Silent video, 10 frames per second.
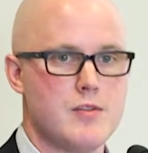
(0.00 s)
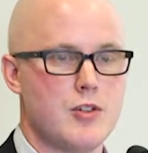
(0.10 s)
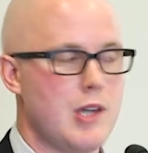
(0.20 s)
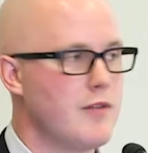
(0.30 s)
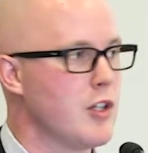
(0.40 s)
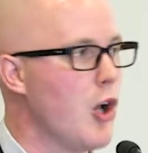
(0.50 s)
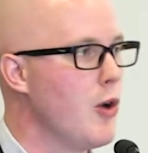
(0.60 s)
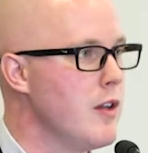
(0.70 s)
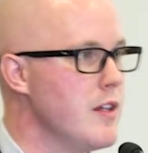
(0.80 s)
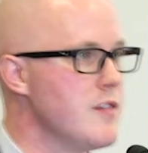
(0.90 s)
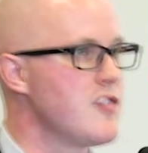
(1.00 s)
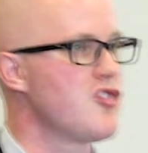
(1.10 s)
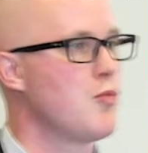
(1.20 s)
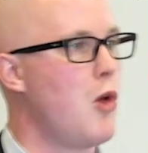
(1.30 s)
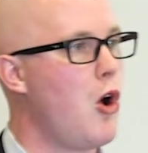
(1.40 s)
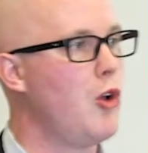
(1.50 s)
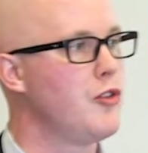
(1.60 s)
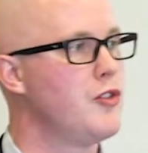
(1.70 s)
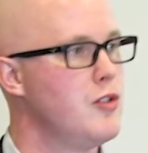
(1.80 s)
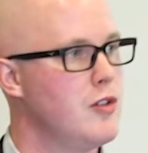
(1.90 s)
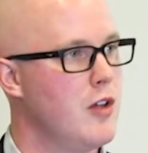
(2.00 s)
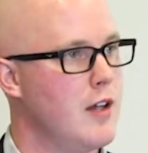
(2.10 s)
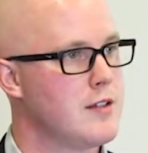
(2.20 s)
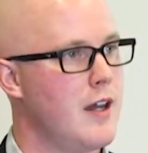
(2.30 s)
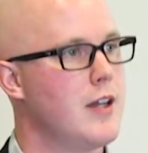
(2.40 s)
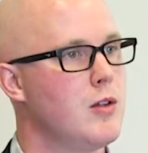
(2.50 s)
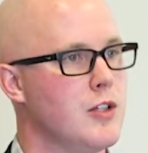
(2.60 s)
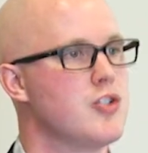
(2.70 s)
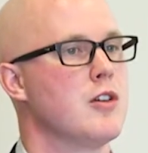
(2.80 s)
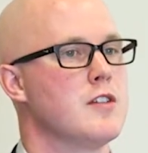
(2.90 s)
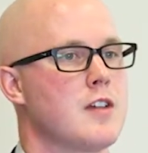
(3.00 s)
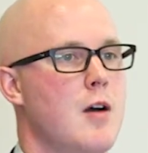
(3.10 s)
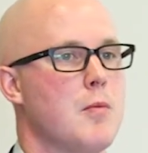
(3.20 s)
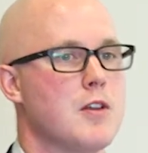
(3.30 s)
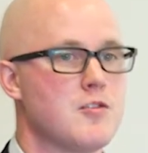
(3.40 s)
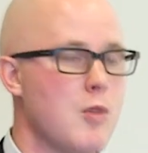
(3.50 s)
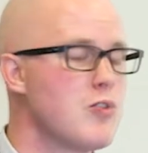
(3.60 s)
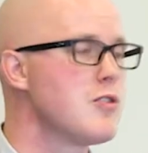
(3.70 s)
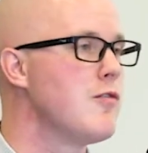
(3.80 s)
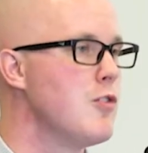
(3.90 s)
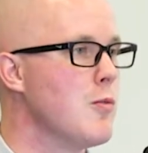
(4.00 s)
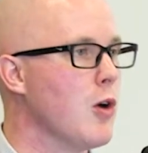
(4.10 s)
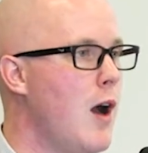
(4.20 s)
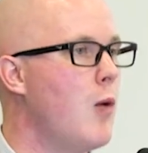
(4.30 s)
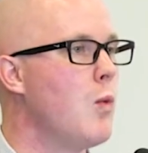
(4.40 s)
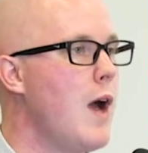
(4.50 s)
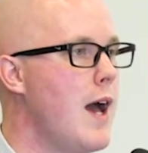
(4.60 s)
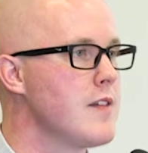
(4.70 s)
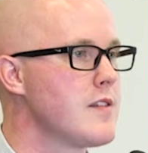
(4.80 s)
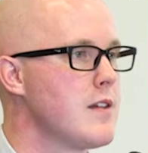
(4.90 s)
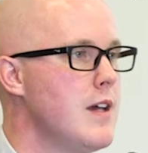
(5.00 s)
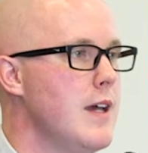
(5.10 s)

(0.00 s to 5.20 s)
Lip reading: So you have to go to these small title insurance companies, most of whom are out west,